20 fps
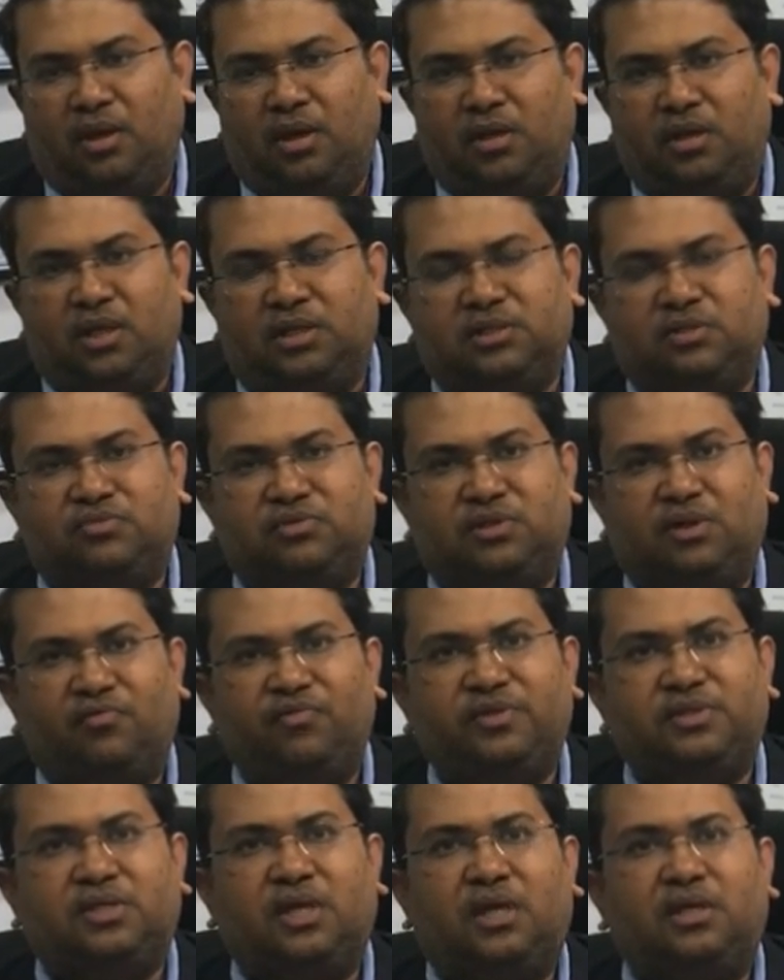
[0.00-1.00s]
In case of
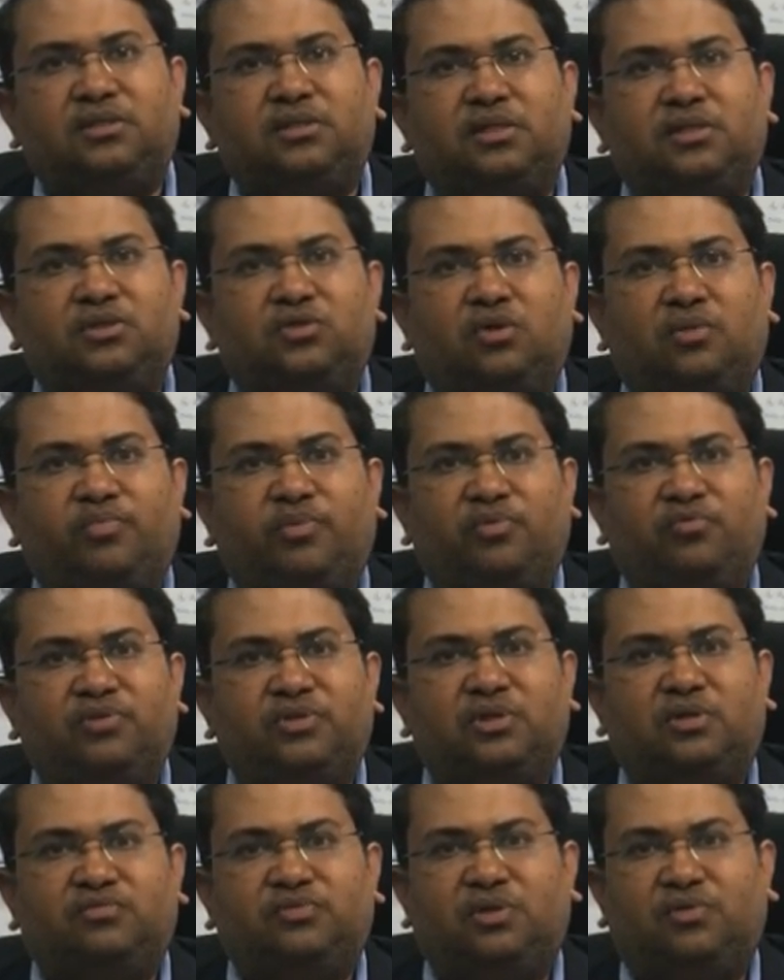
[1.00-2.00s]
service tax, it is on
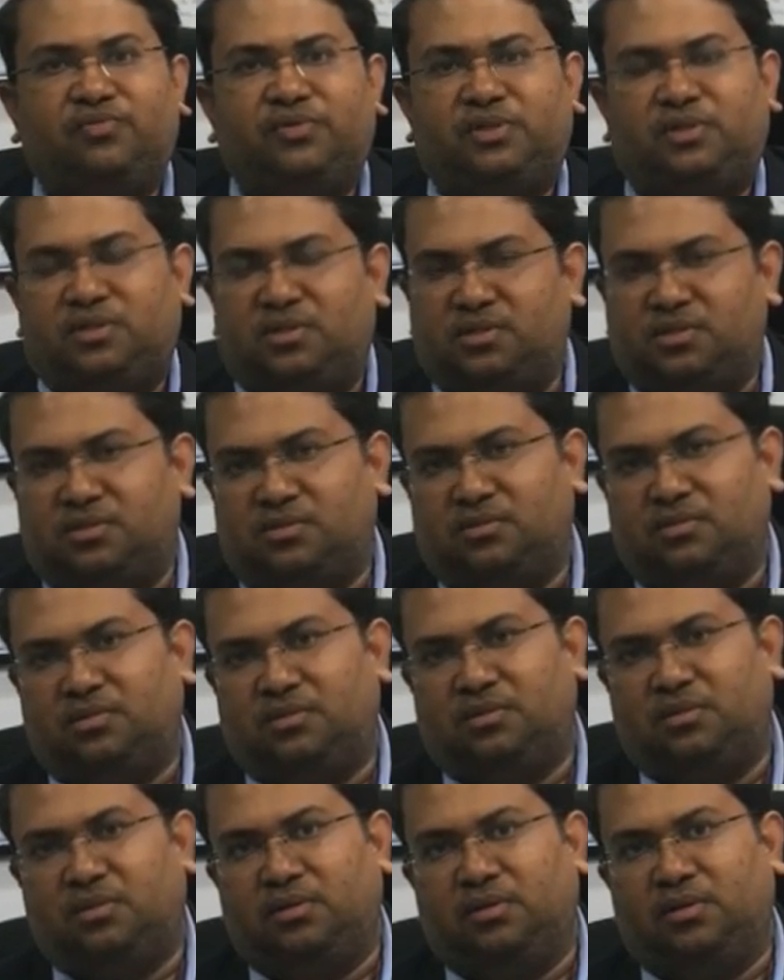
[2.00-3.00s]
provision of services.
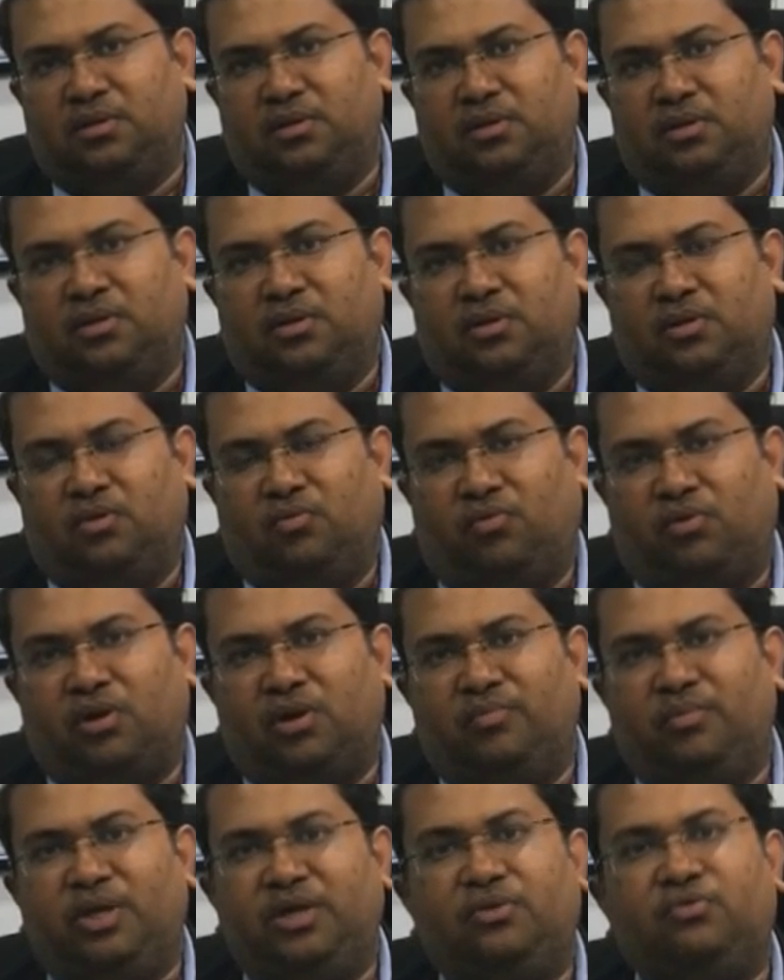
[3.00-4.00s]
What
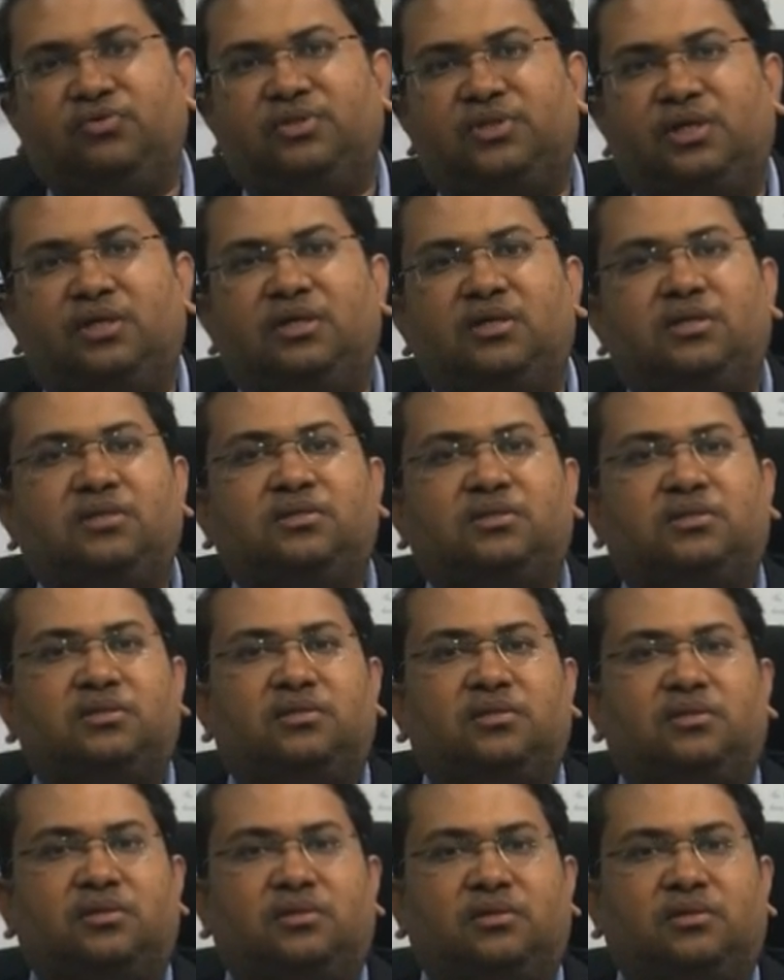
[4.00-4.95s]
I mean to say is,